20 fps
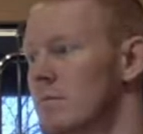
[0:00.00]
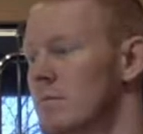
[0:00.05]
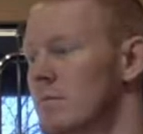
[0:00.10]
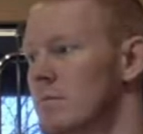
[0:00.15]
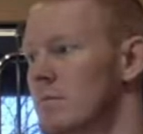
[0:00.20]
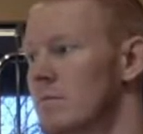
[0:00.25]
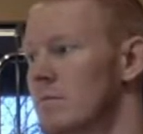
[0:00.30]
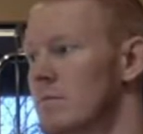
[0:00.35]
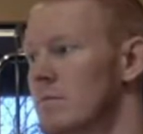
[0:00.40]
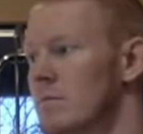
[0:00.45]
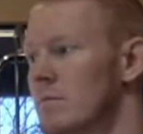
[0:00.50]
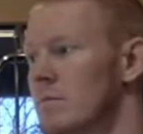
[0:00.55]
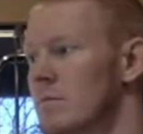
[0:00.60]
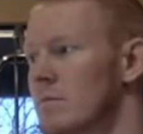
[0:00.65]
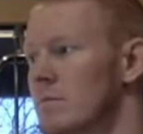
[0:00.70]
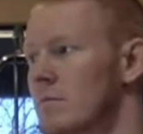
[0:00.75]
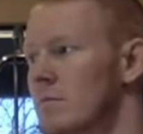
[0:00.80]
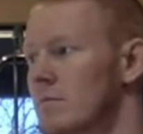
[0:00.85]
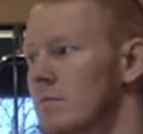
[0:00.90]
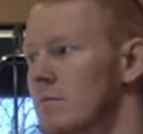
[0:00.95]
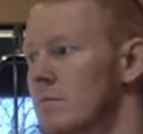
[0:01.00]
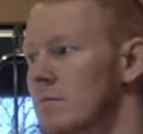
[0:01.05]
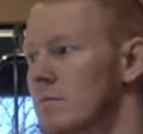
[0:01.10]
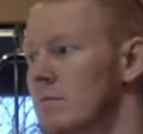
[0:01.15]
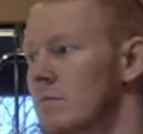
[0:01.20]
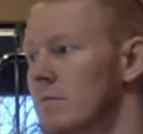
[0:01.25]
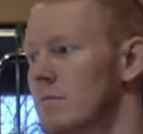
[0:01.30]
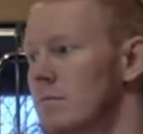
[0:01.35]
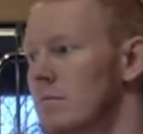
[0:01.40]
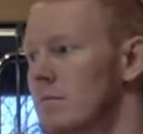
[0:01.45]

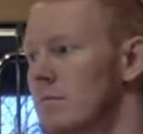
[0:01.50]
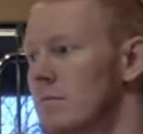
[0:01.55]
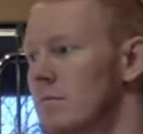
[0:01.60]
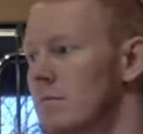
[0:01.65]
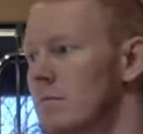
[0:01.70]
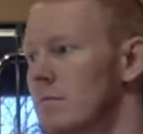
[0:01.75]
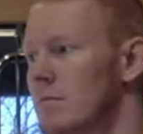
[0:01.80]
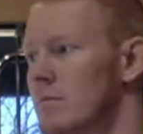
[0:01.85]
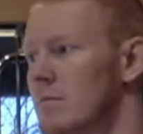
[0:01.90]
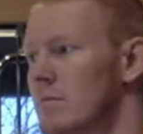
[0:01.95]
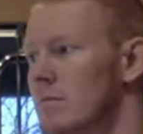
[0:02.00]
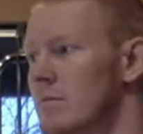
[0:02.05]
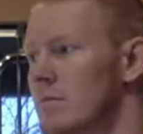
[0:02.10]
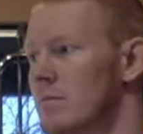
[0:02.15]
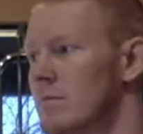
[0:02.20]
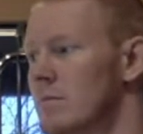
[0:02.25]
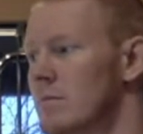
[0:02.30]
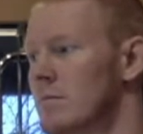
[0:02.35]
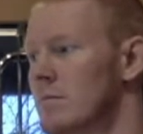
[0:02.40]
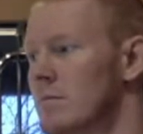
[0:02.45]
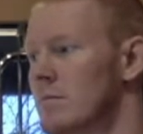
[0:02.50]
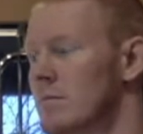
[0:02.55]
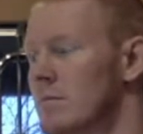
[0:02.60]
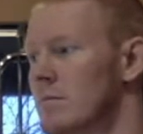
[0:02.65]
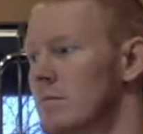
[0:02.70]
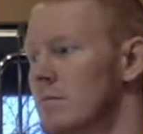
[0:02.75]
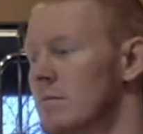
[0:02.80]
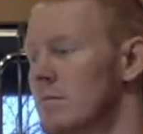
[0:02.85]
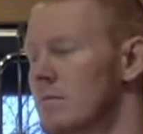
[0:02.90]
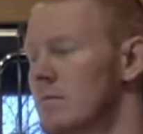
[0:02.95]

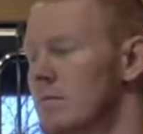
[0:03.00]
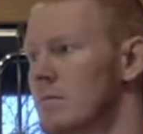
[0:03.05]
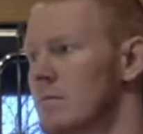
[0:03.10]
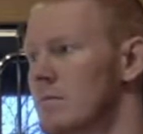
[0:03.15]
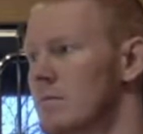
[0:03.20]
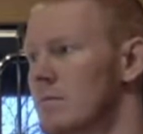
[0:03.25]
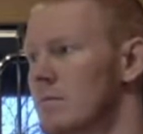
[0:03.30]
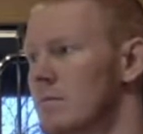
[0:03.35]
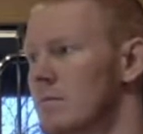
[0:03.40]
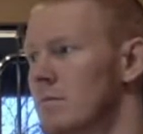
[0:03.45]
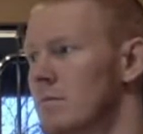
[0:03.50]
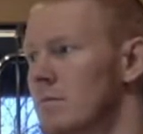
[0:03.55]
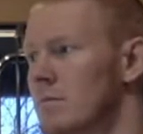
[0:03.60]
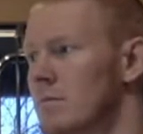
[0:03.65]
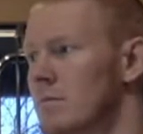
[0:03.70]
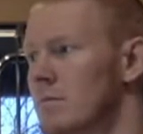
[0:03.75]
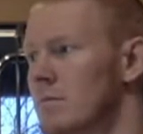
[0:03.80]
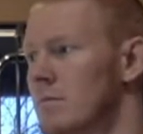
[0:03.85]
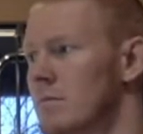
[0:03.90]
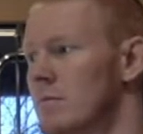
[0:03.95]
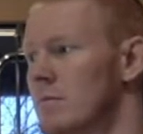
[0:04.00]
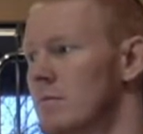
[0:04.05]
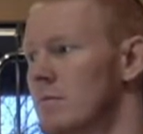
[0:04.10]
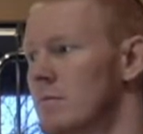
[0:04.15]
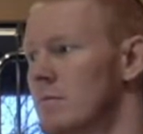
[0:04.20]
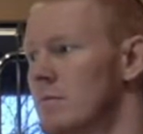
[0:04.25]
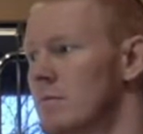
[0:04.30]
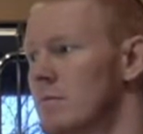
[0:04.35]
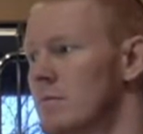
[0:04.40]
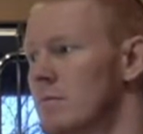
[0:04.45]

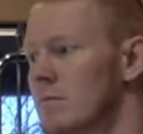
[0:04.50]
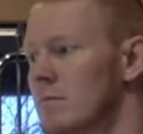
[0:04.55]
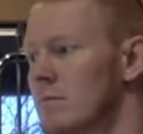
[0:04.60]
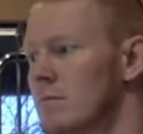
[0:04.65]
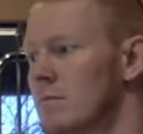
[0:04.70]
[no speech]